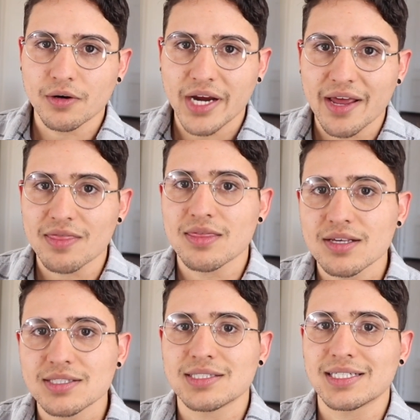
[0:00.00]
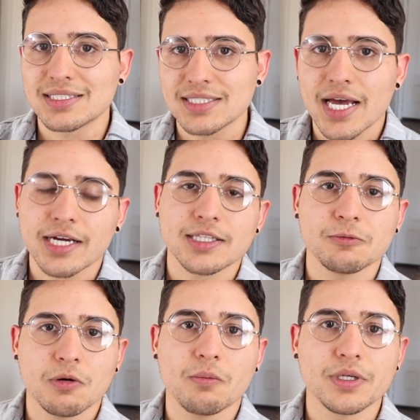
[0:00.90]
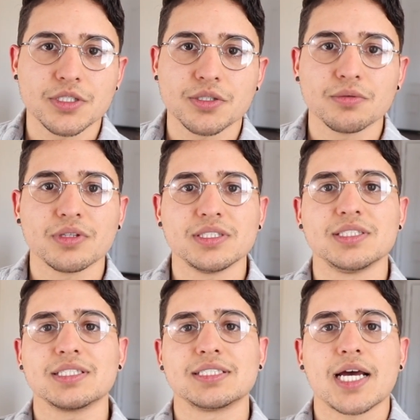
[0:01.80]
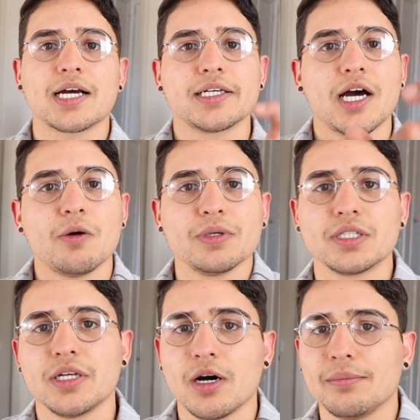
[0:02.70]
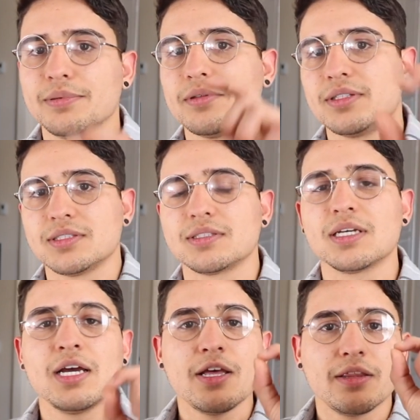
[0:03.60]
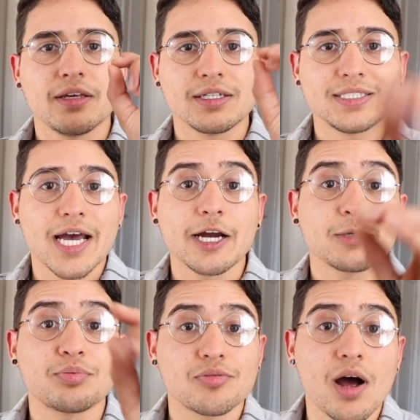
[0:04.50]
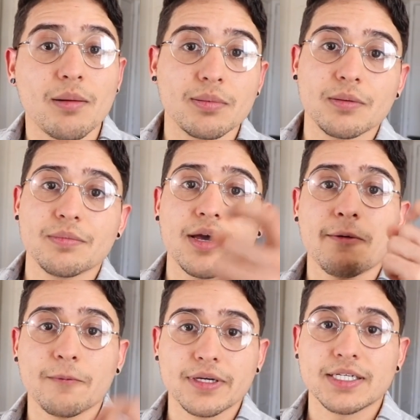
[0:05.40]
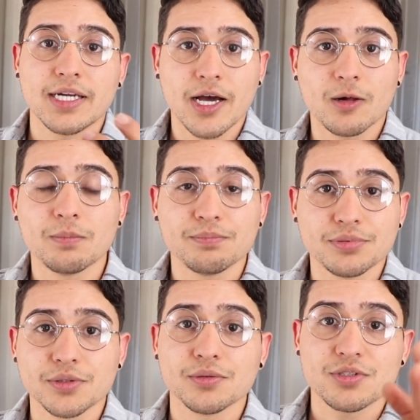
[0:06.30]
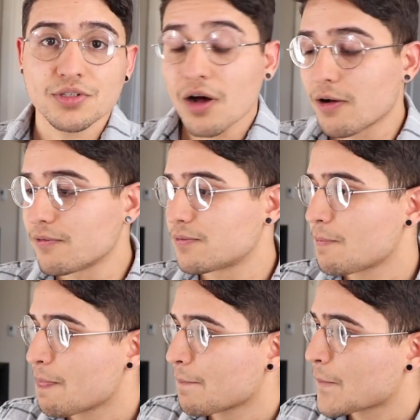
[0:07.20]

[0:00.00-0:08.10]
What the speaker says: okay, this is exactly what we do, this is exactly how we can help you, this is the exact problem that we can help you solve.